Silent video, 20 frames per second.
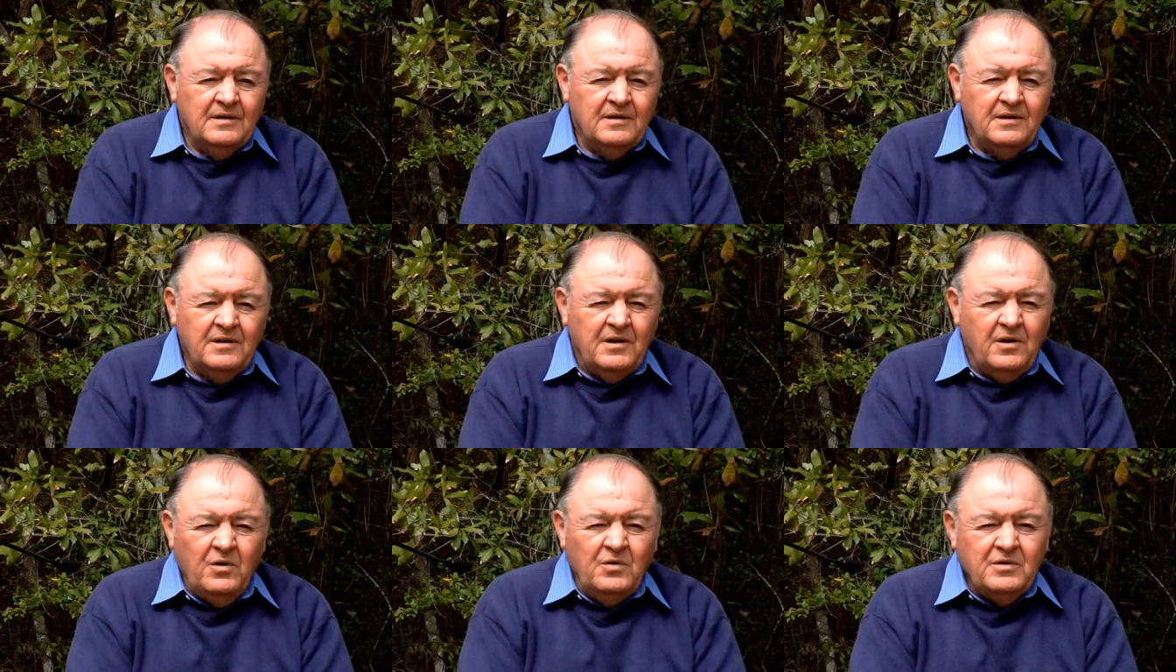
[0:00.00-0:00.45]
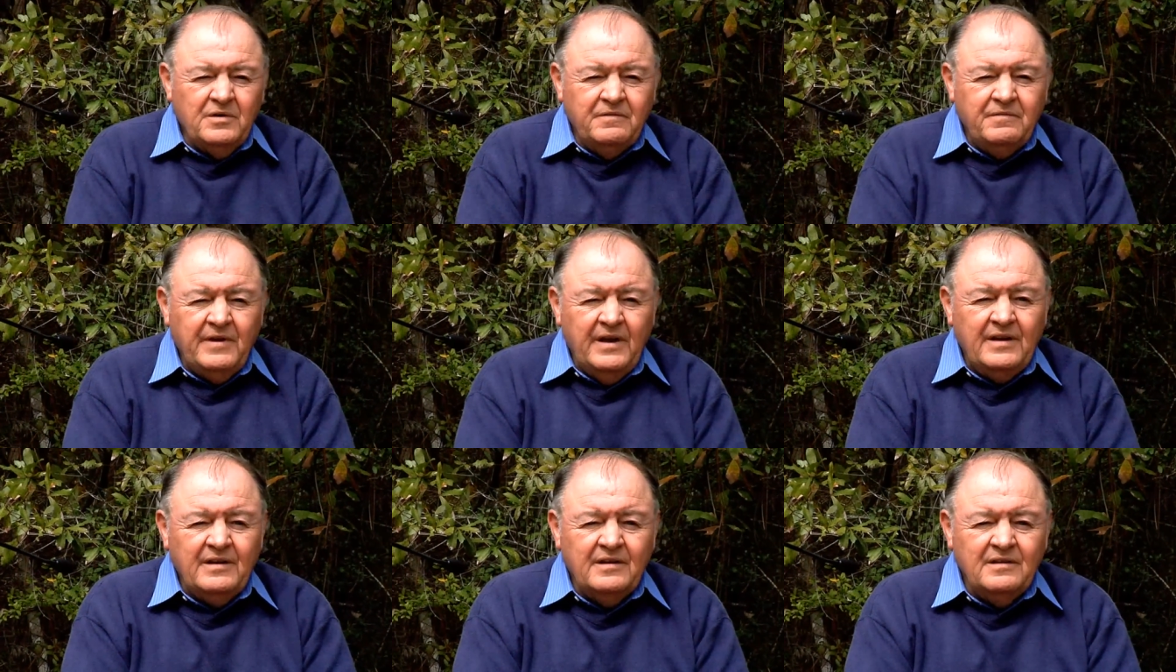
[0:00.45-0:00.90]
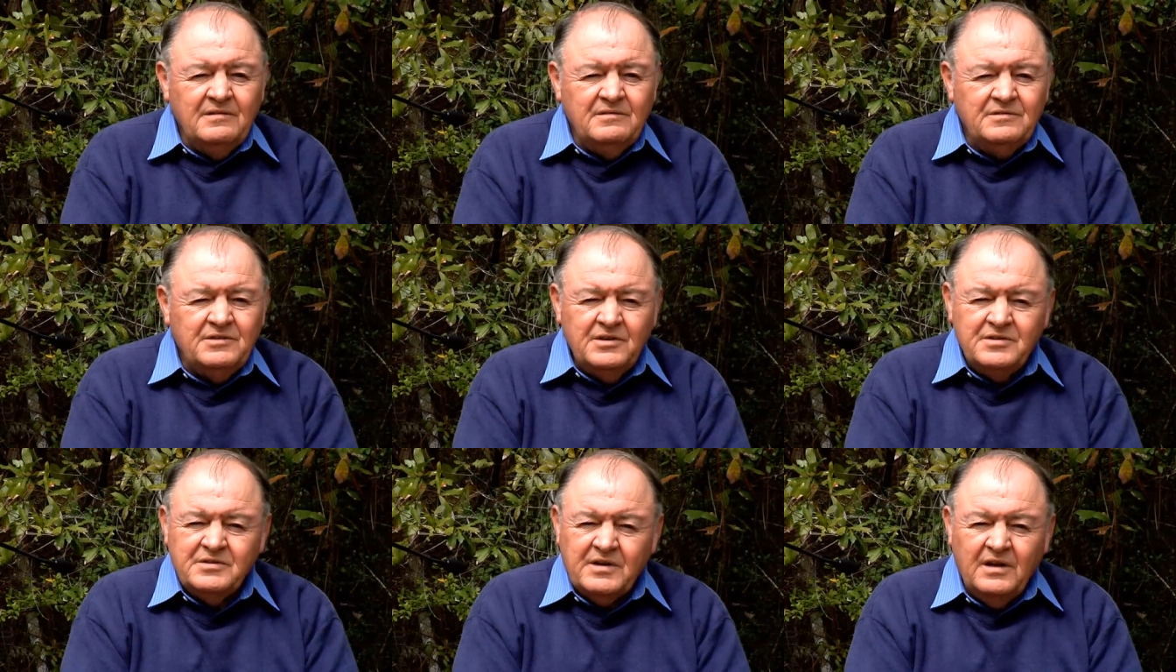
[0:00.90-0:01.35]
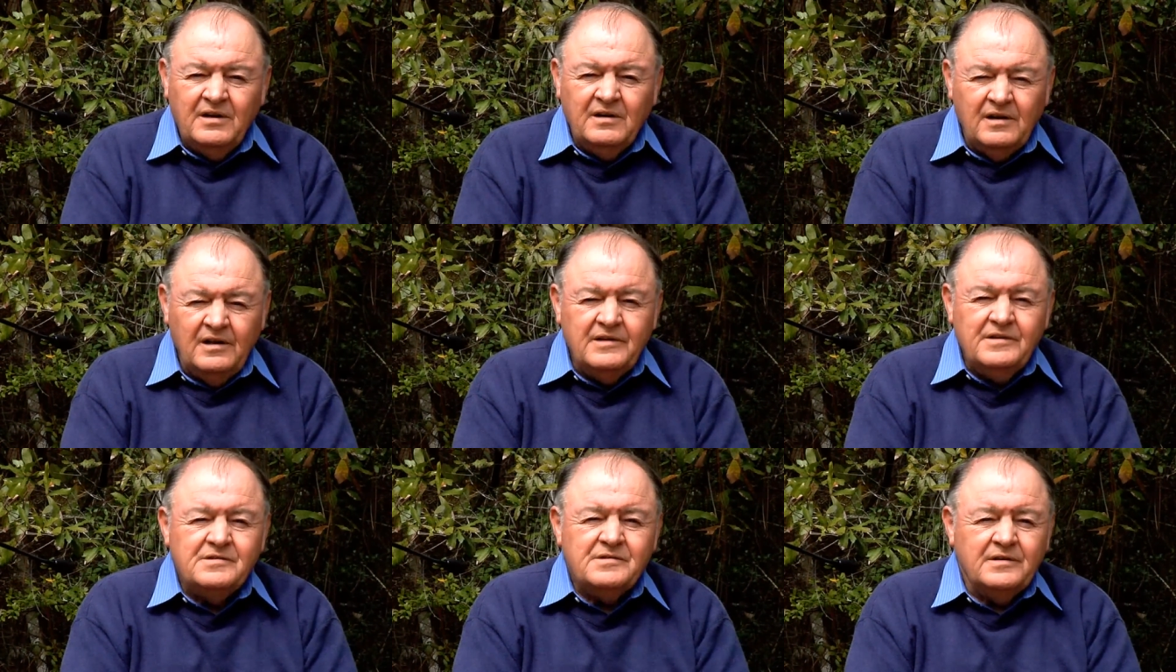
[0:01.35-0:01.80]
You don't defend it, just
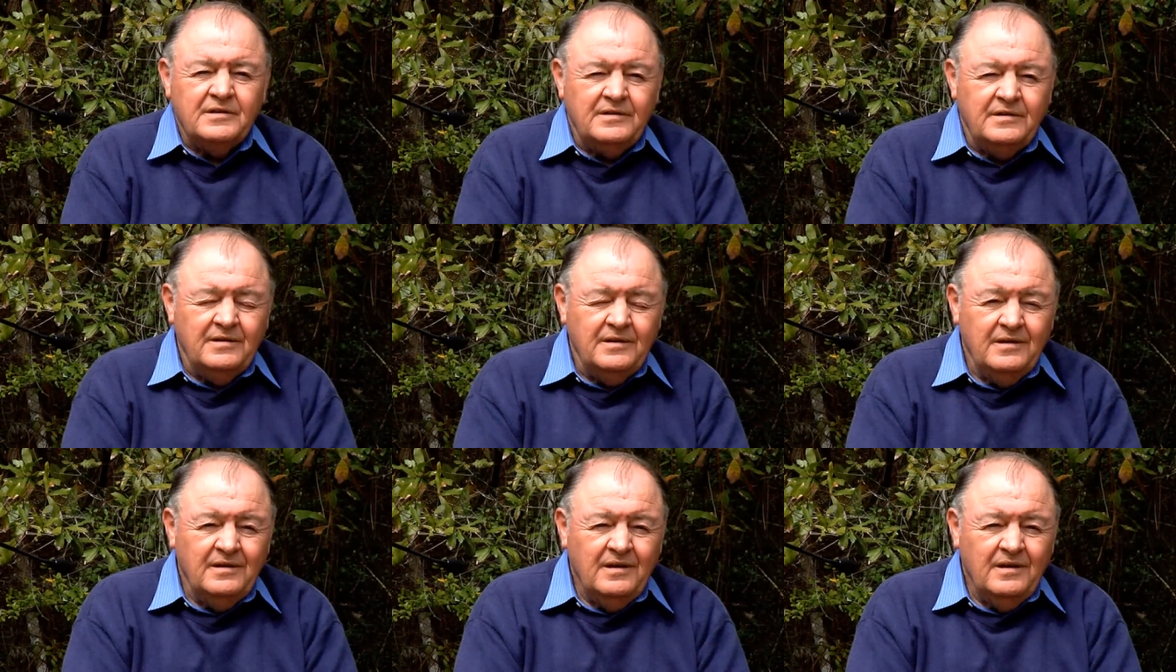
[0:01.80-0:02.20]
unleash it.